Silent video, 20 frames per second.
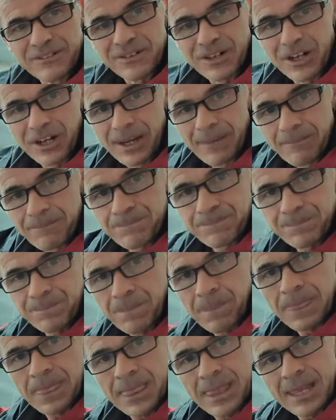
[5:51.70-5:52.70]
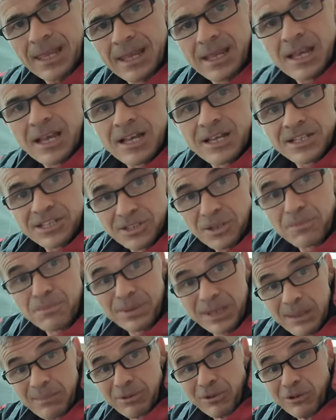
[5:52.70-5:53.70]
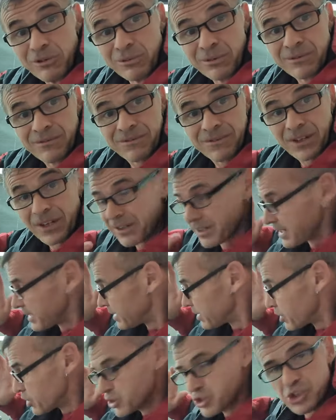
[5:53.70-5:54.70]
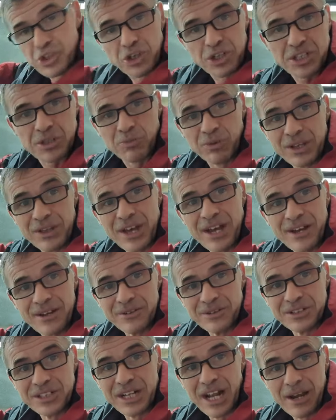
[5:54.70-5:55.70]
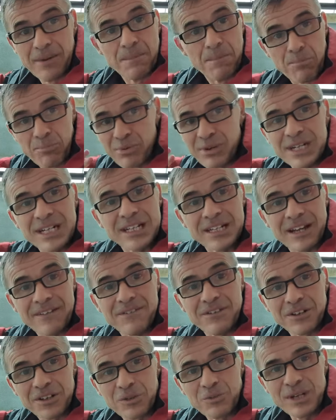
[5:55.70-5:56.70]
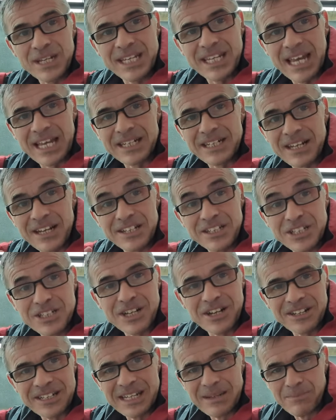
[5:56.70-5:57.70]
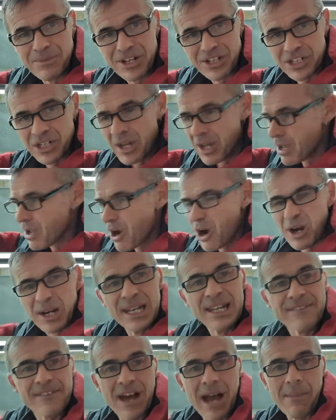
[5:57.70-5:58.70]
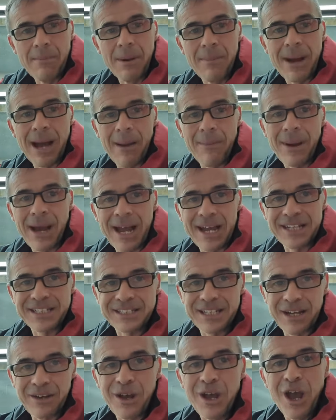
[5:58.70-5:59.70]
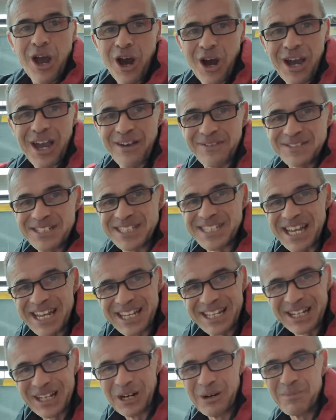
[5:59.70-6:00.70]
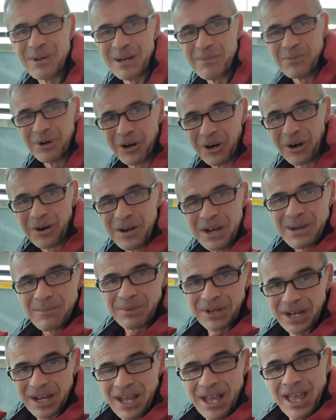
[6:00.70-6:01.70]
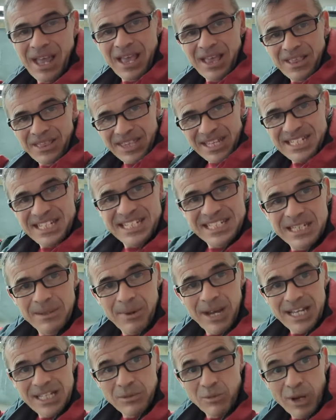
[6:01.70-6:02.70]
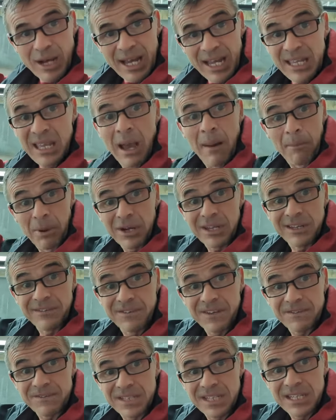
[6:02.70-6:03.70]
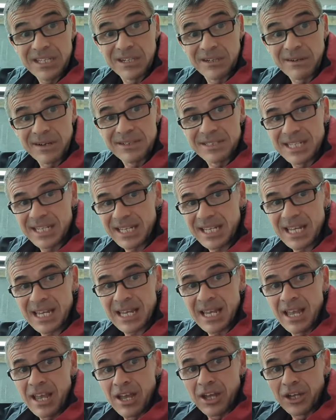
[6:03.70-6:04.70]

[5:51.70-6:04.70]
the flight. Some people fly just with those, you know, brilliant if you're on a weekend there and you don't need much. I live out of my backpack, so I have to take a little bit more, but this is your best way. Buy your fifteen euro ticket,